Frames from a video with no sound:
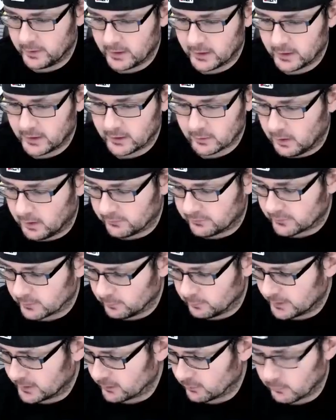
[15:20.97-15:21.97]
it'll be here a
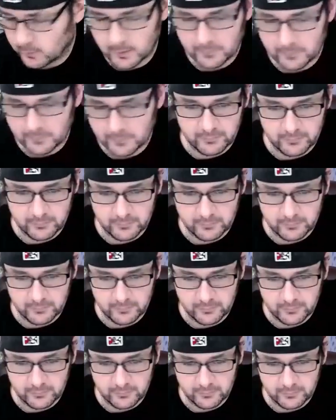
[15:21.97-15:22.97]
month. It'll be here a month from
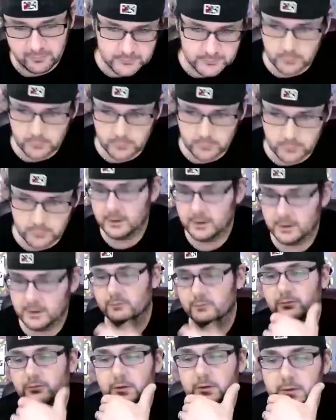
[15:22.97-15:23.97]
tomorrow, so it'll be
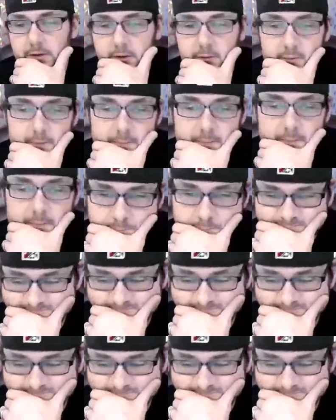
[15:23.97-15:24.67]
here before you know it.